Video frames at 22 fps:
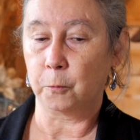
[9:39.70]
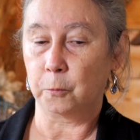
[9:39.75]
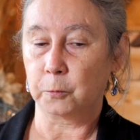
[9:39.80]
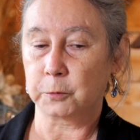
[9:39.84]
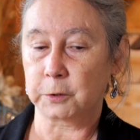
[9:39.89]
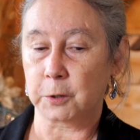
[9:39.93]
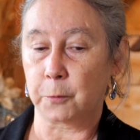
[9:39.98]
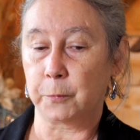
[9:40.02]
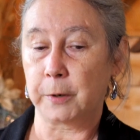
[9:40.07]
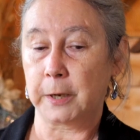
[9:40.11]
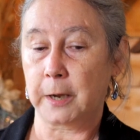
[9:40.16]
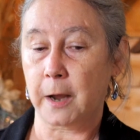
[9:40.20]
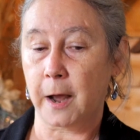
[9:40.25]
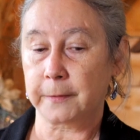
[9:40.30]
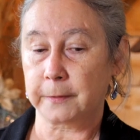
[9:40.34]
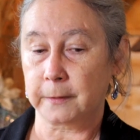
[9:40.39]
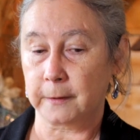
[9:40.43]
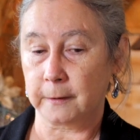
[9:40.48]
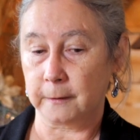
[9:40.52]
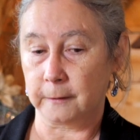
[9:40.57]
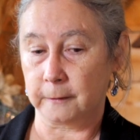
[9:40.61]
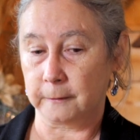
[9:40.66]
So we got
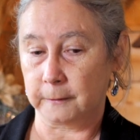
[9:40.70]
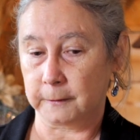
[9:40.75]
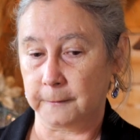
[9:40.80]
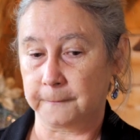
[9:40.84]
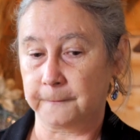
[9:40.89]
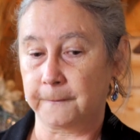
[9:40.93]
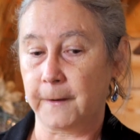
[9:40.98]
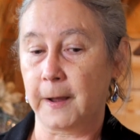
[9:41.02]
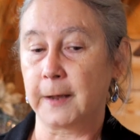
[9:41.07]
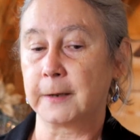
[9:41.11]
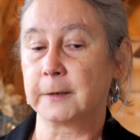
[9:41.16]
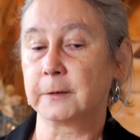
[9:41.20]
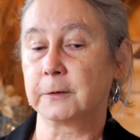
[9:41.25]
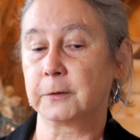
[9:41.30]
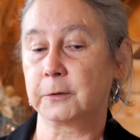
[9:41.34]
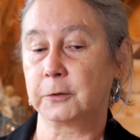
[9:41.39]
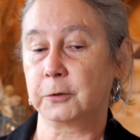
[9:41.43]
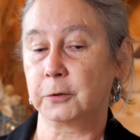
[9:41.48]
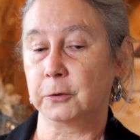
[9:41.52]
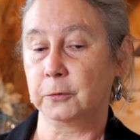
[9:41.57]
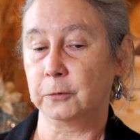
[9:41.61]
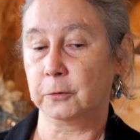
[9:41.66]
the funds
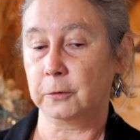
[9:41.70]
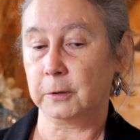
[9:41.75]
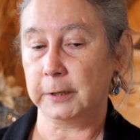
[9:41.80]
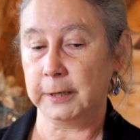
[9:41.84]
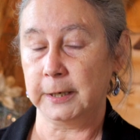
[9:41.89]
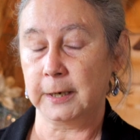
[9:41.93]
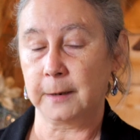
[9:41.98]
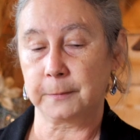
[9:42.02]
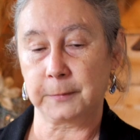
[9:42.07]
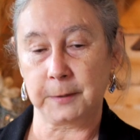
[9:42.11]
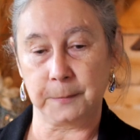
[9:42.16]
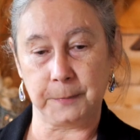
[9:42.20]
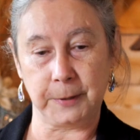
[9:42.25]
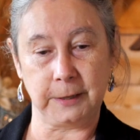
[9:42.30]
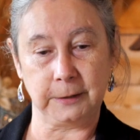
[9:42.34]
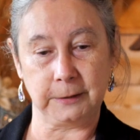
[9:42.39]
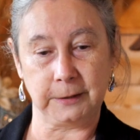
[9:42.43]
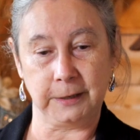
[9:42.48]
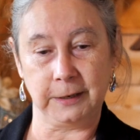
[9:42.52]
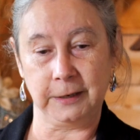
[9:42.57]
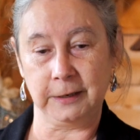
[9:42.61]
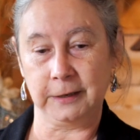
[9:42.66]
to clean up the
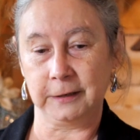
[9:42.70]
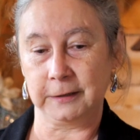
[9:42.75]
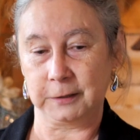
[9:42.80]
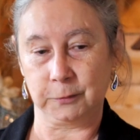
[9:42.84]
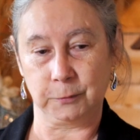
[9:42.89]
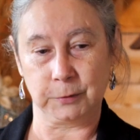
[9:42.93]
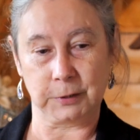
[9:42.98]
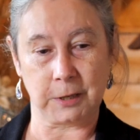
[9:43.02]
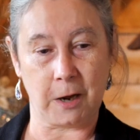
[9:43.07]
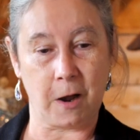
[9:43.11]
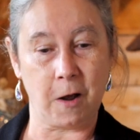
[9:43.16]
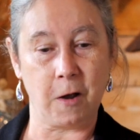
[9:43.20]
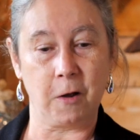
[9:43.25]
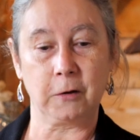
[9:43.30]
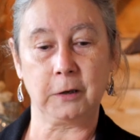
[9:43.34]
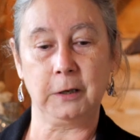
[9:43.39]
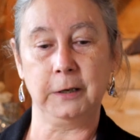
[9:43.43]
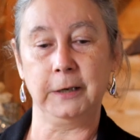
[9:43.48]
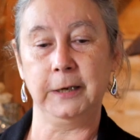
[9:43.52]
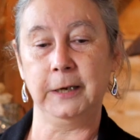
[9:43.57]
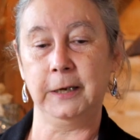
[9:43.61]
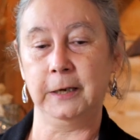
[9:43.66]
building. It was all
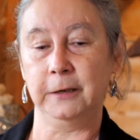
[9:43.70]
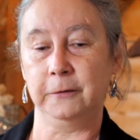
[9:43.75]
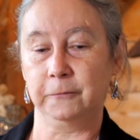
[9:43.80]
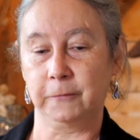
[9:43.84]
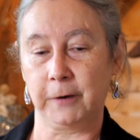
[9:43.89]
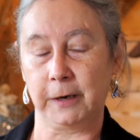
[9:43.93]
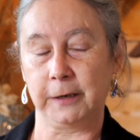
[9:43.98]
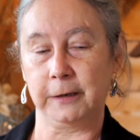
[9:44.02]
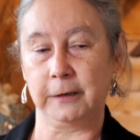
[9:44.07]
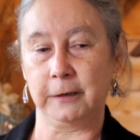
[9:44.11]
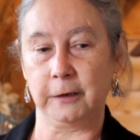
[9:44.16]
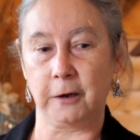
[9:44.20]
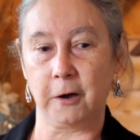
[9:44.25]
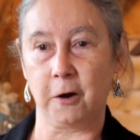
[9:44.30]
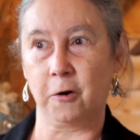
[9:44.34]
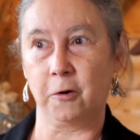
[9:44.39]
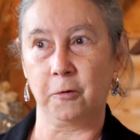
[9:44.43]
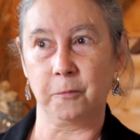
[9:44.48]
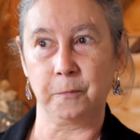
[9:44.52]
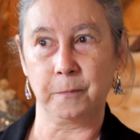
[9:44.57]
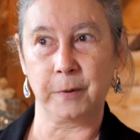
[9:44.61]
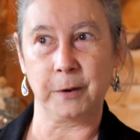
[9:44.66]
clean, ready to
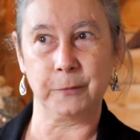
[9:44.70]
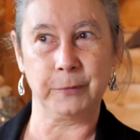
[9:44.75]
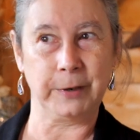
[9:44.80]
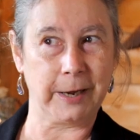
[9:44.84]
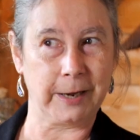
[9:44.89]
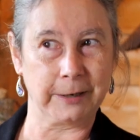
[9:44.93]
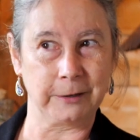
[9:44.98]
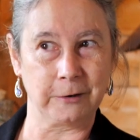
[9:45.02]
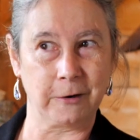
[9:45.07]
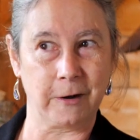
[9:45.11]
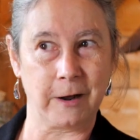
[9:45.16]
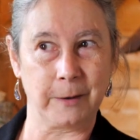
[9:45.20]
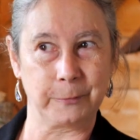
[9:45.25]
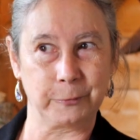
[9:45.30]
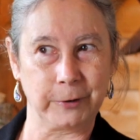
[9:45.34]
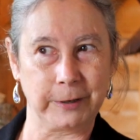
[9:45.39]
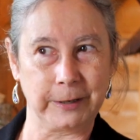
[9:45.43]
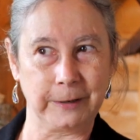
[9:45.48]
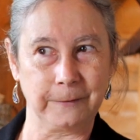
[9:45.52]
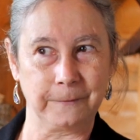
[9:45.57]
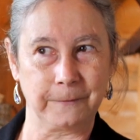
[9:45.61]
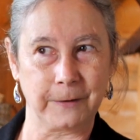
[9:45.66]
go, but we had no
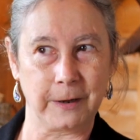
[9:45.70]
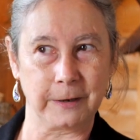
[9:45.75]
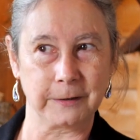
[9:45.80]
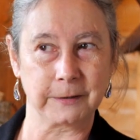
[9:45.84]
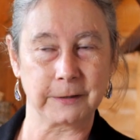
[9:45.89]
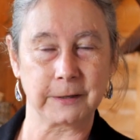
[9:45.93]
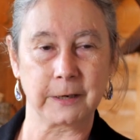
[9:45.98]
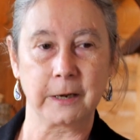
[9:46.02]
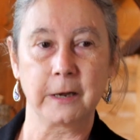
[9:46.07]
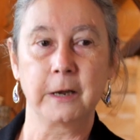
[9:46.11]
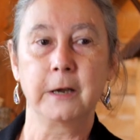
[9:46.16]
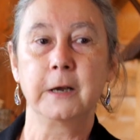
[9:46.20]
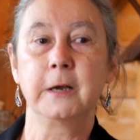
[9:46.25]
operating funds.